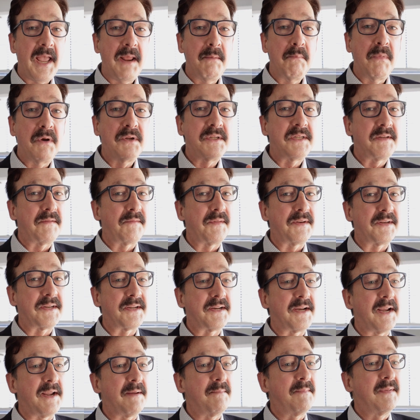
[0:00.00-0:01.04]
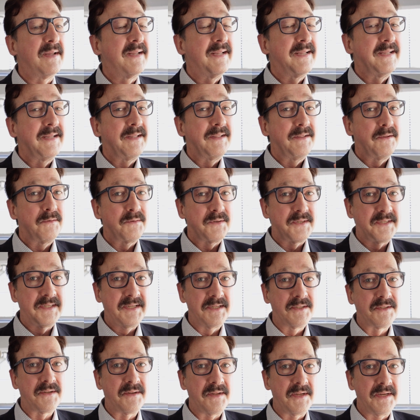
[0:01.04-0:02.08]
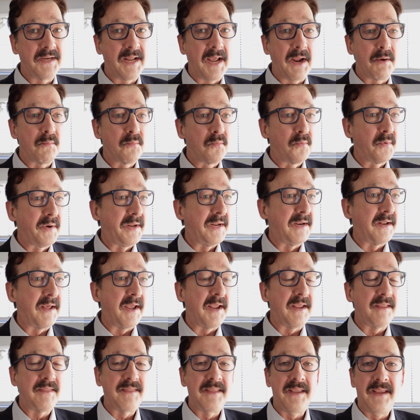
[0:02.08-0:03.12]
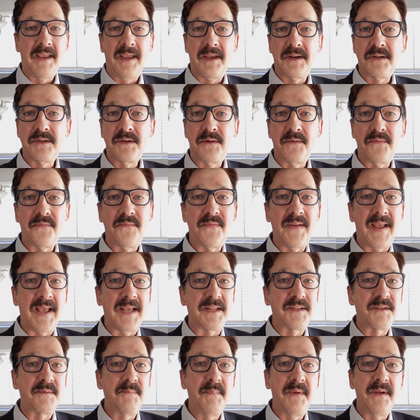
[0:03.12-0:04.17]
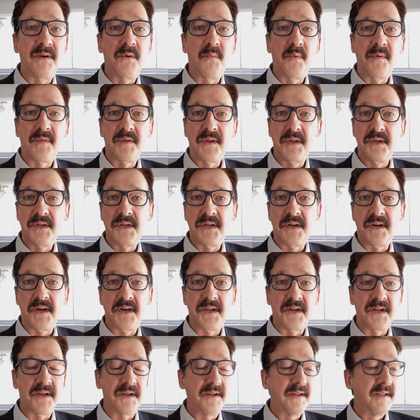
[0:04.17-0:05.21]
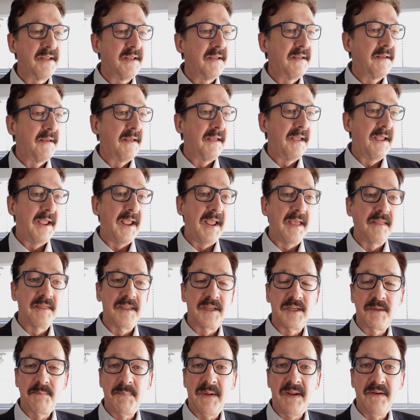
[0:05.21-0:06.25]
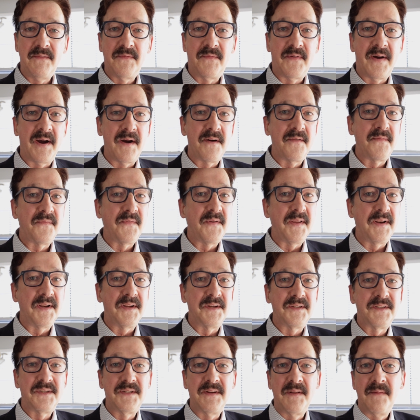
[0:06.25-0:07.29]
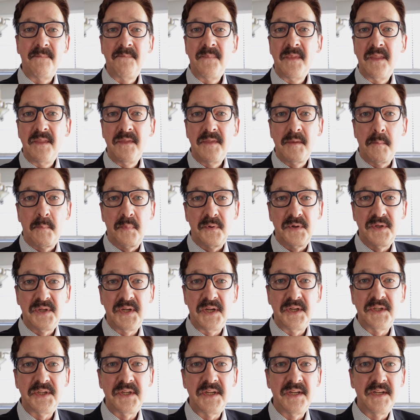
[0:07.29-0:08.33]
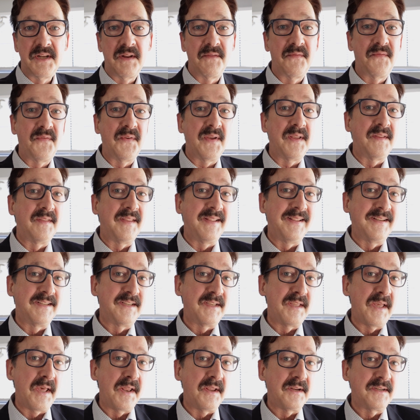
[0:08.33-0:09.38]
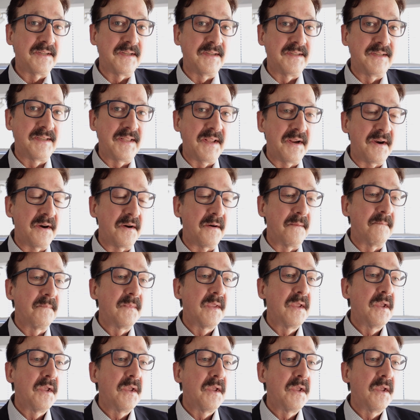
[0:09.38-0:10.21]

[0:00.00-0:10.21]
and most of the time they're sizzling. I really like the extra fast mill with Katana and the Speedfire finish. The precision, the fit, and the aesthetics is there.